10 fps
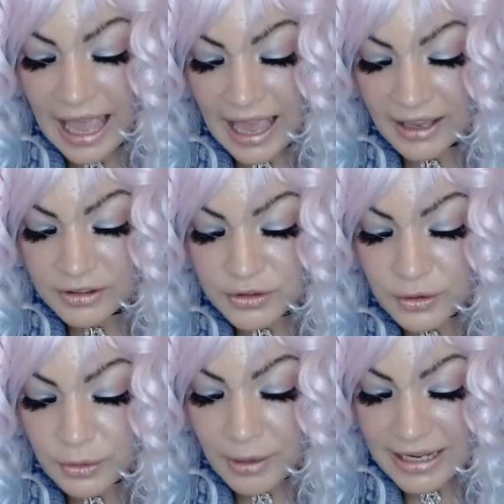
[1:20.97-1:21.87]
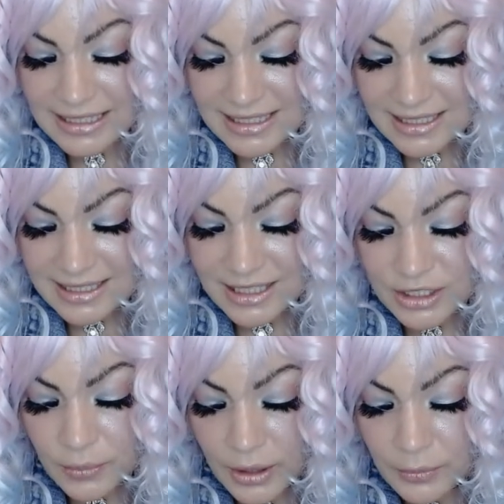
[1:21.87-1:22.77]
And your Pisces is
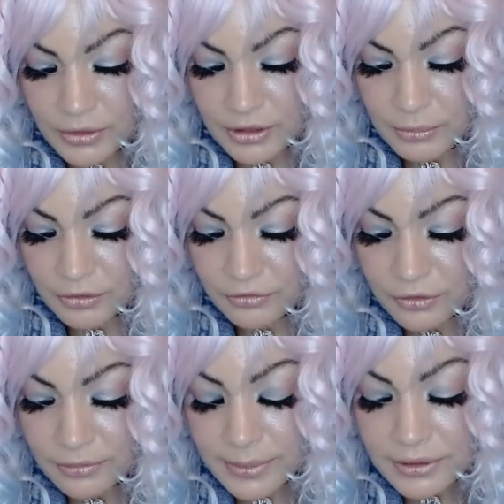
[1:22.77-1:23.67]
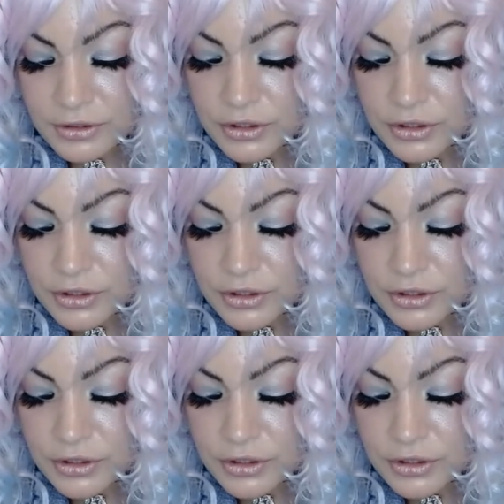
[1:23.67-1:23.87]
the one with the proverbial